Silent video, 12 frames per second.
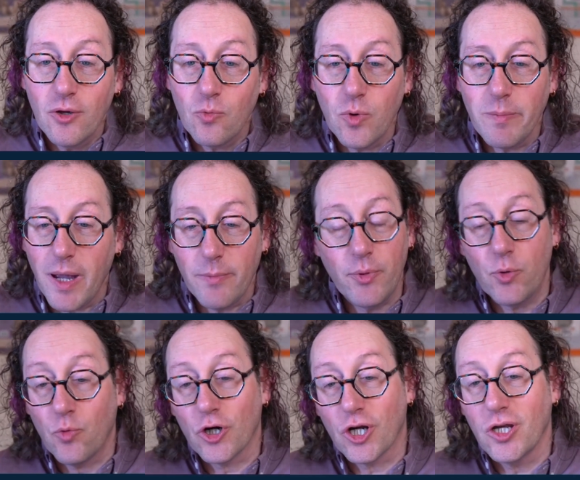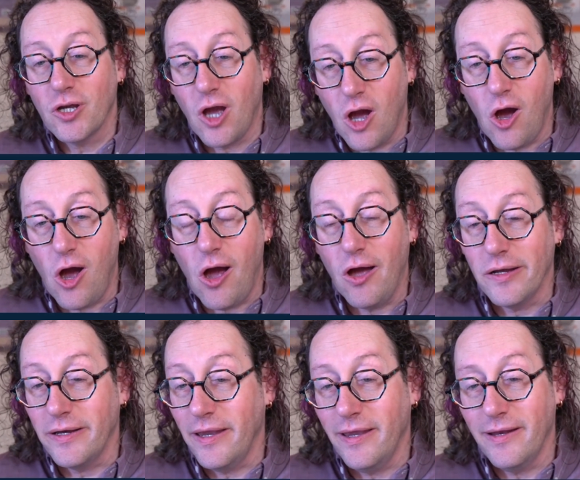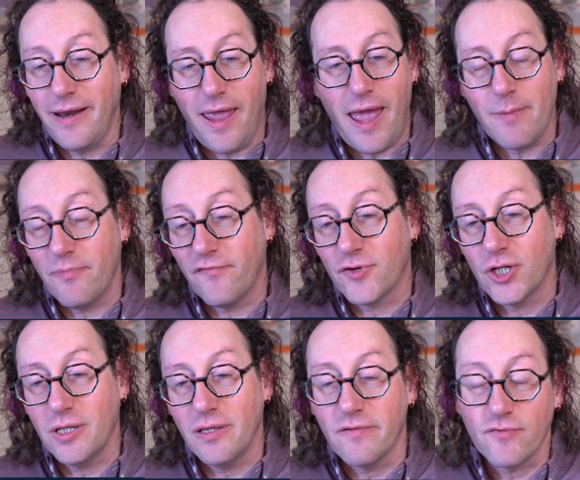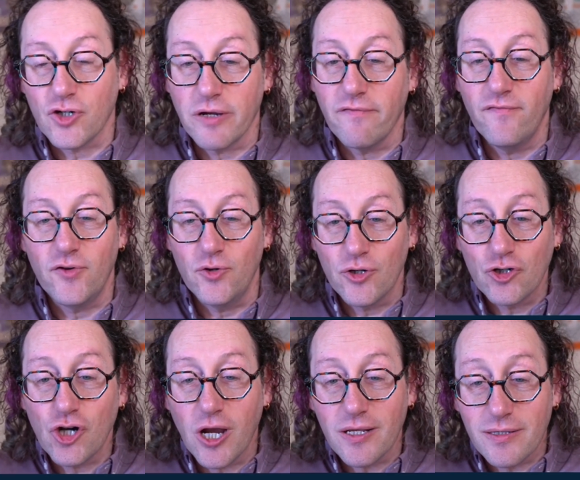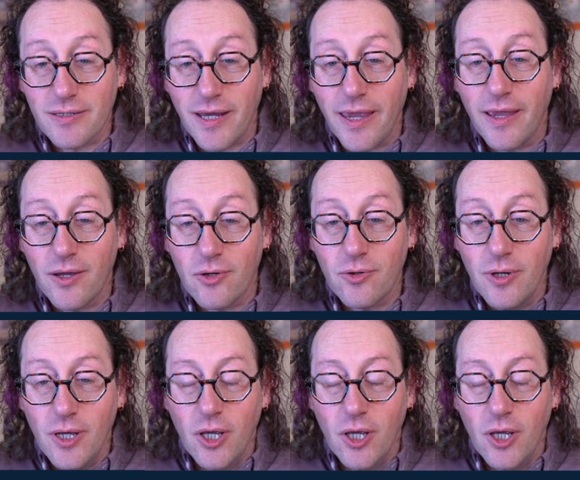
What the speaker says: We might be working on an app for delivering food across town.